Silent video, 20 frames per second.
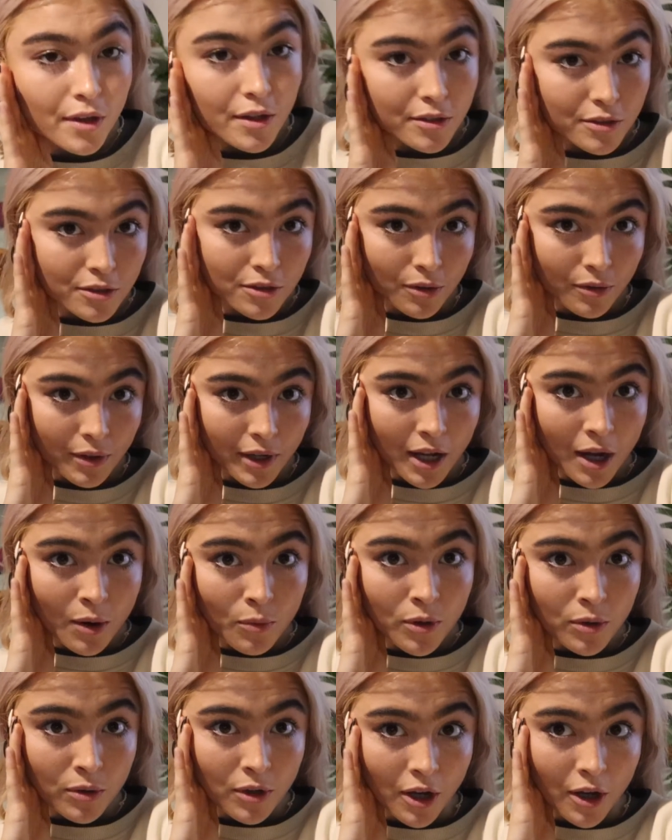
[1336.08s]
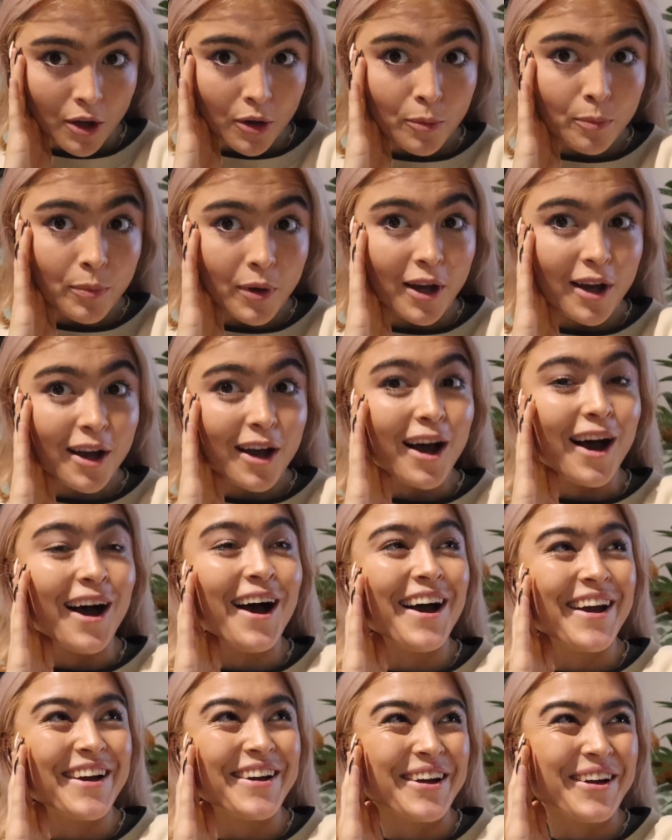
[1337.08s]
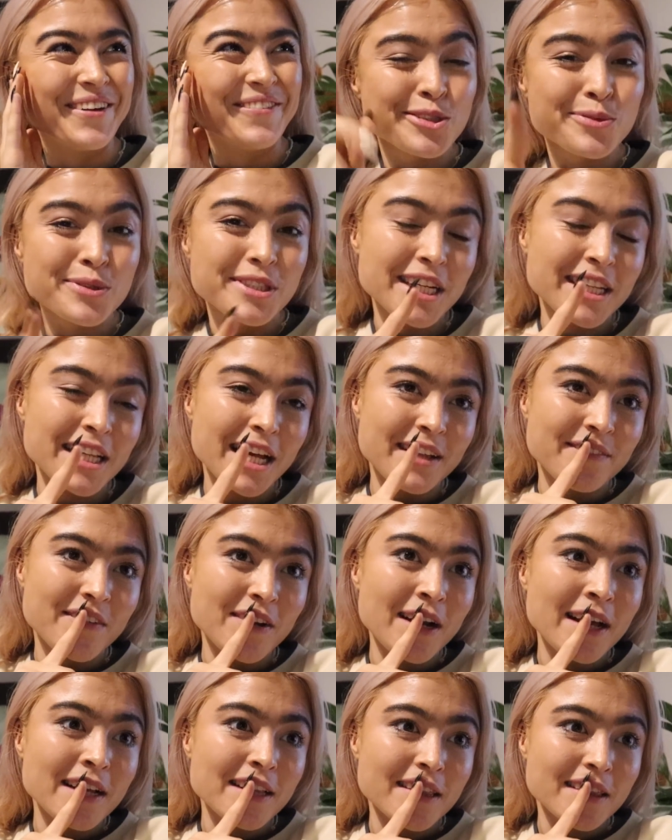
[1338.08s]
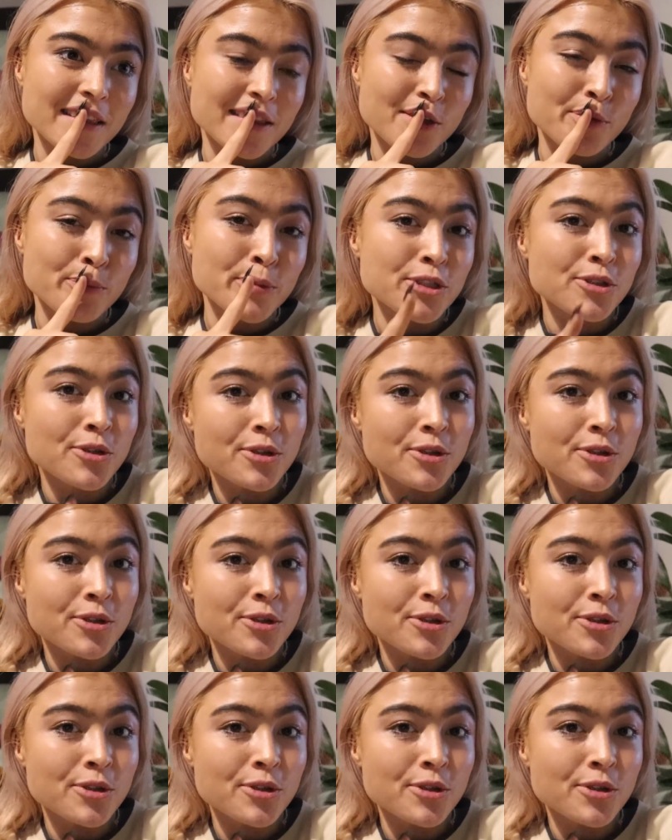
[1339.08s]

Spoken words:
Sorry, I will go, but I just want to say that I feel like the